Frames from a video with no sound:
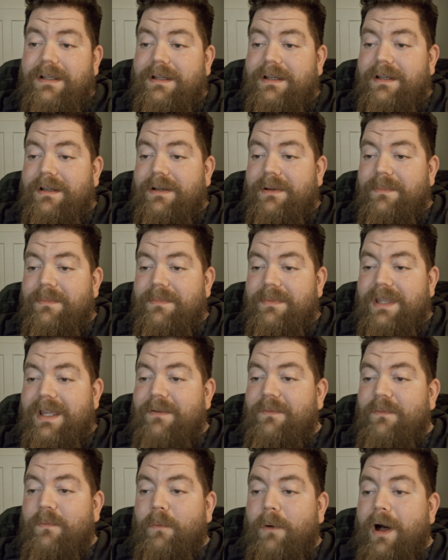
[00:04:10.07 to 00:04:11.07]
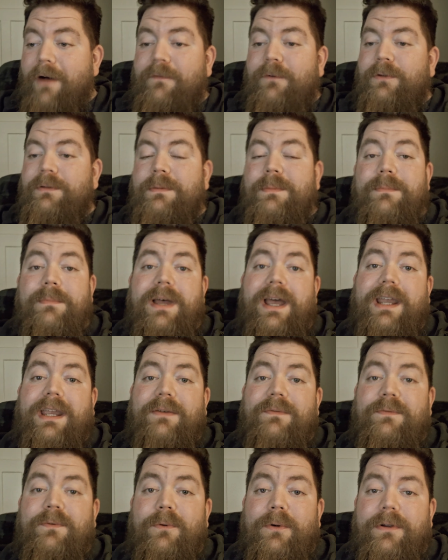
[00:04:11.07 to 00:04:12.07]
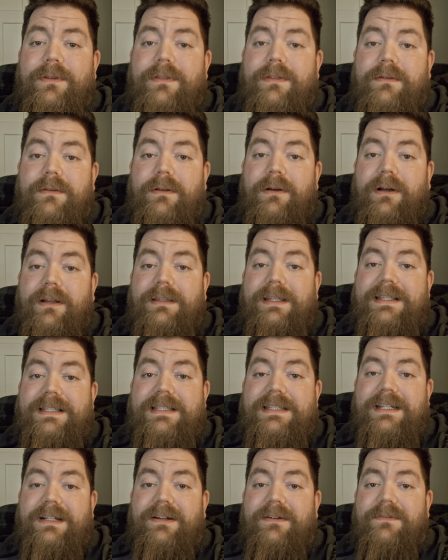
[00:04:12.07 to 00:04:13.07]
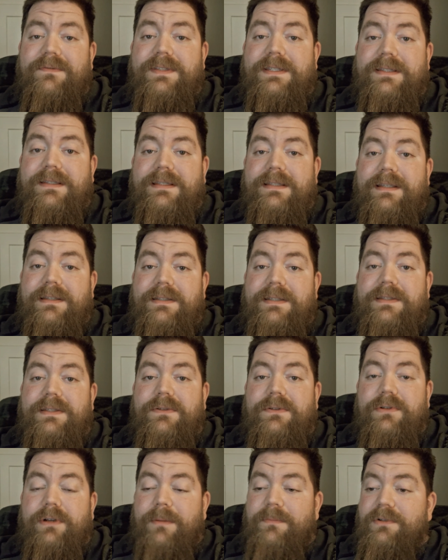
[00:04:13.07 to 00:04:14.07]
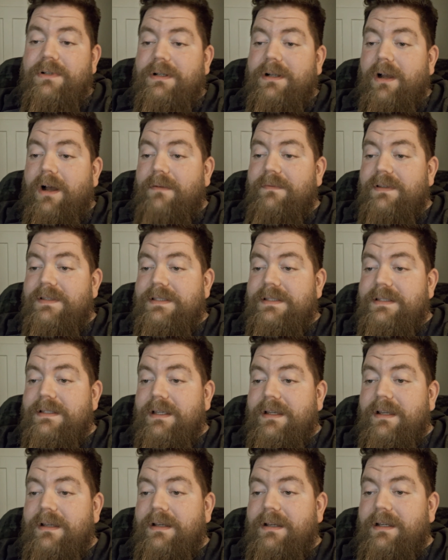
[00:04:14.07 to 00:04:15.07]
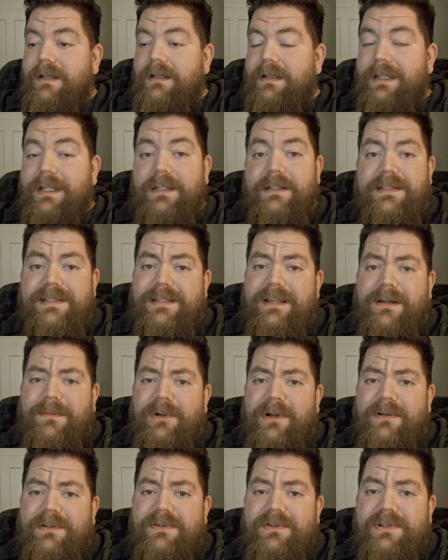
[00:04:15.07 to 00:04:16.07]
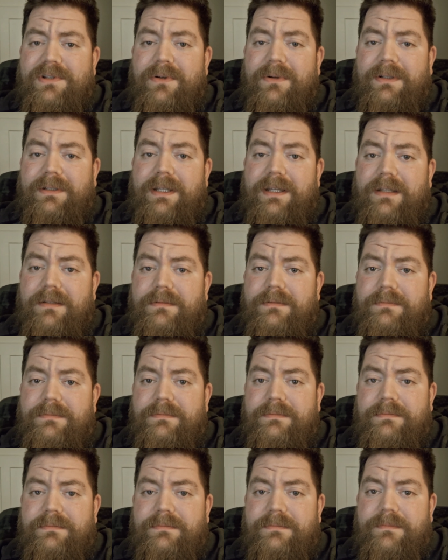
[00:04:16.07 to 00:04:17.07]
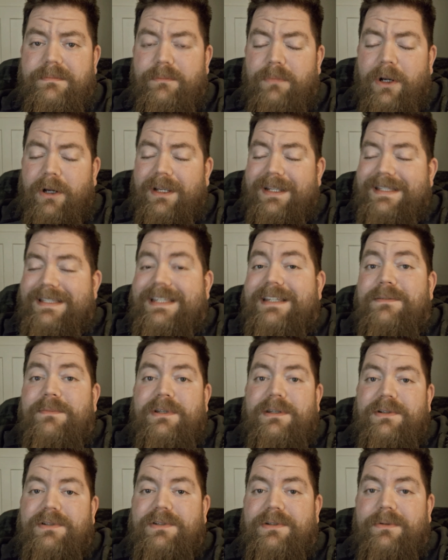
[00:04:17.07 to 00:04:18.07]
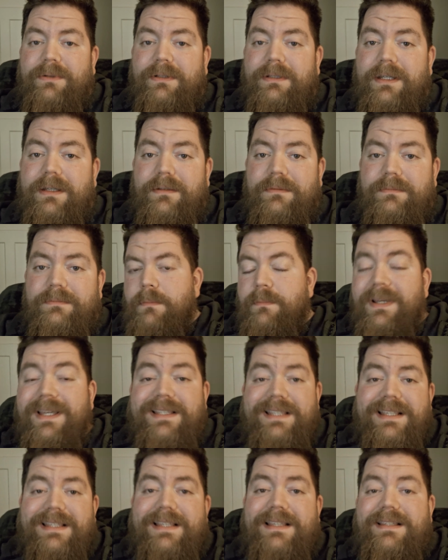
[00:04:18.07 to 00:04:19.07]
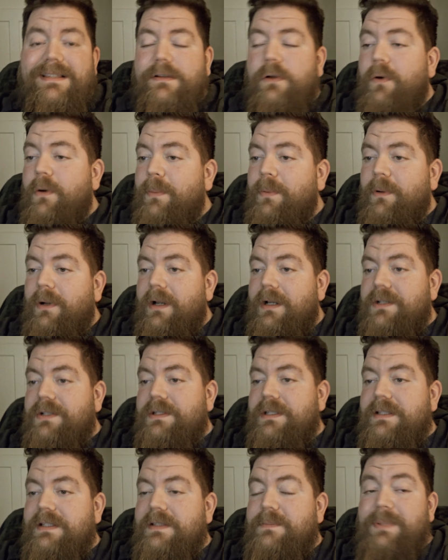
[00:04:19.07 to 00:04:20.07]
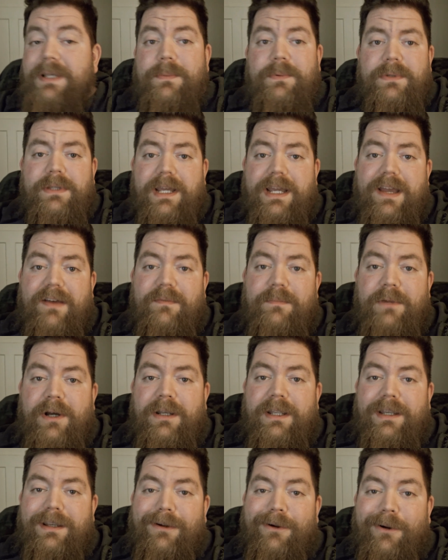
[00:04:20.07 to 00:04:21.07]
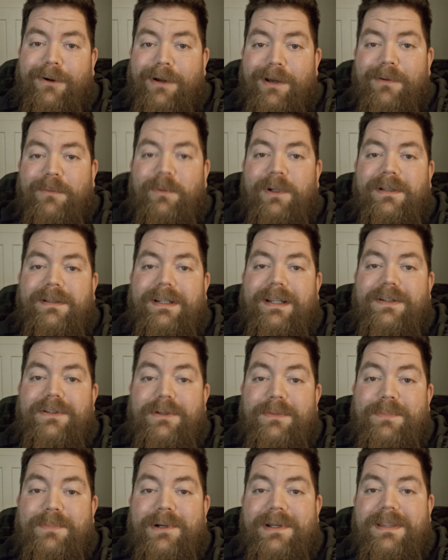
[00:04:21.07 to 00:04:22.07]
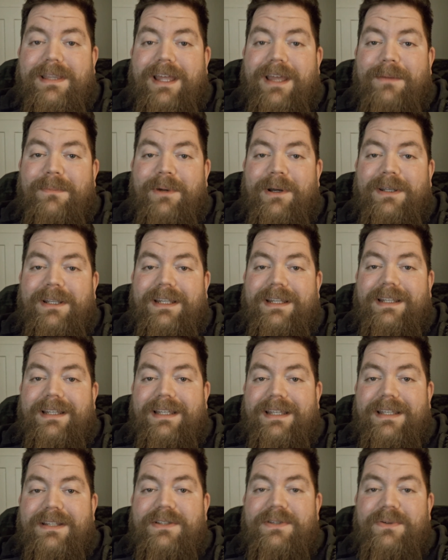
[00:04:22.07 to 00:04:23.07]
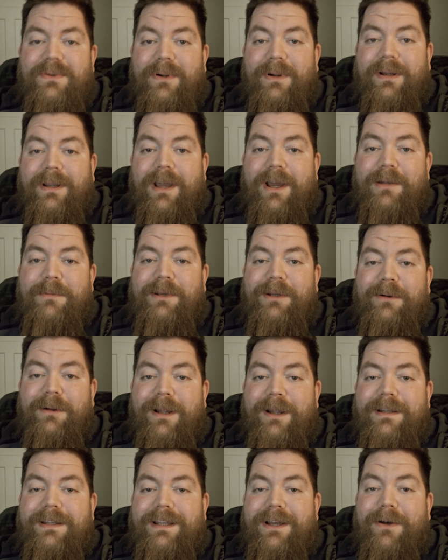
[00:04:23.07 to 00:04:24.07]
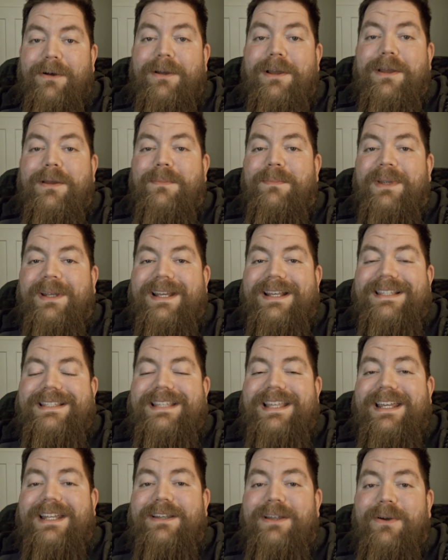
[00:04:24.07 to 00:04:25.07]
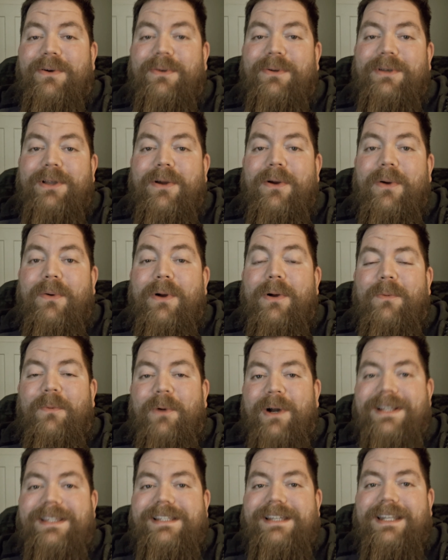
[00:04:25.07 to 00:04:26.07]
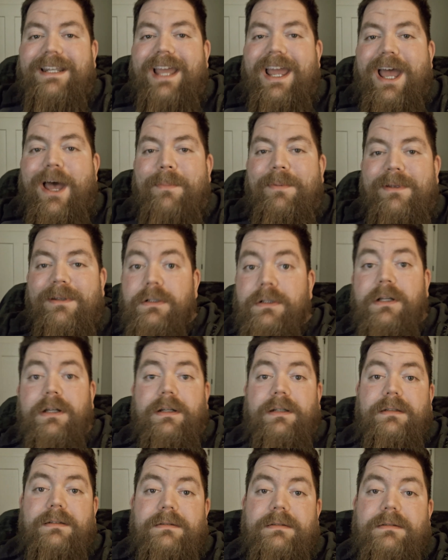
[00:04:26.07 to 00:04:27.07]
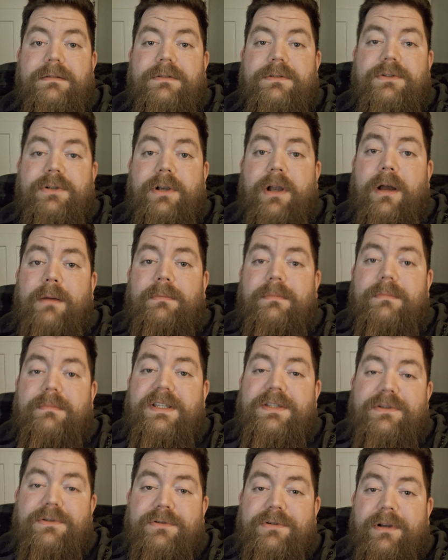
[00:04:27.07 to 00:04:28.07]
They've waffled back and forth on these tariffs since Trump took office. And the stock markets are showing that. Market sentiment is showing that. Businesses, corporations, people that have money are unwilling to put that money into our economy right now because they don't know what's going to happen. Look, Trump, Mr.